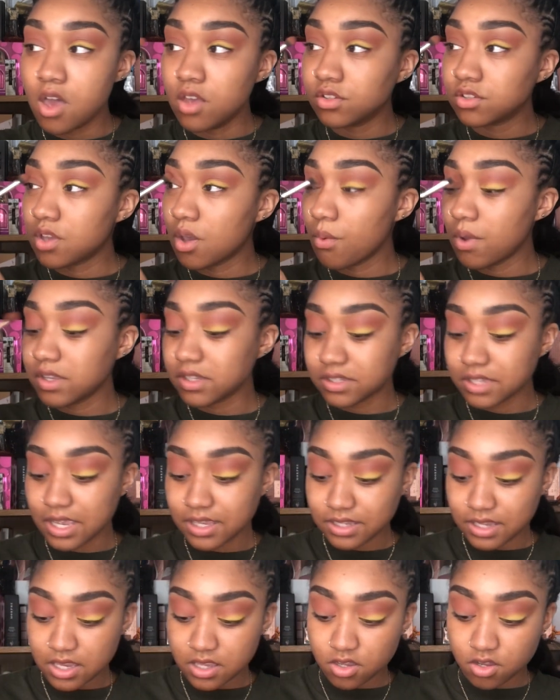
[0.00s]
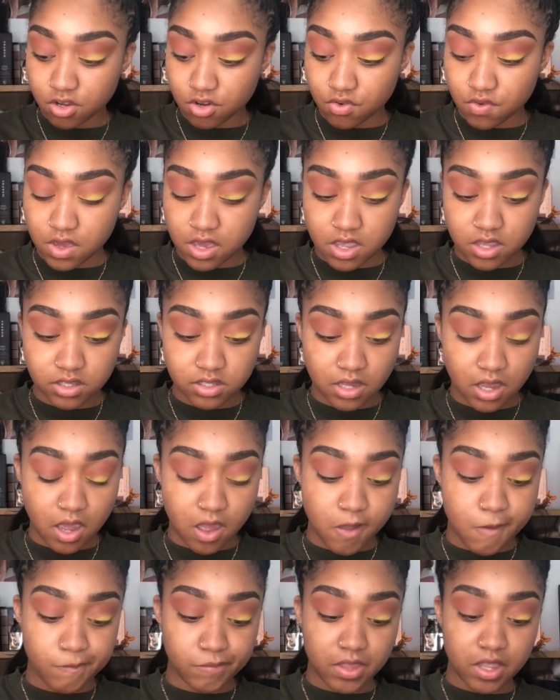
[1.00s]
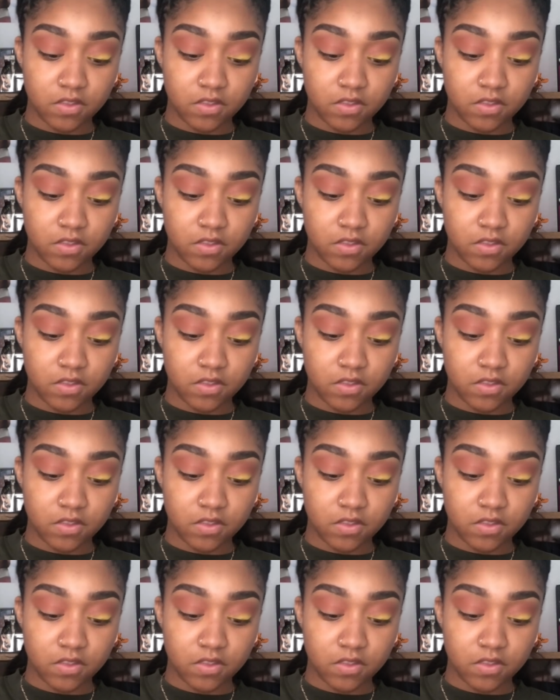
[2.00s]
So once that's in the crease, and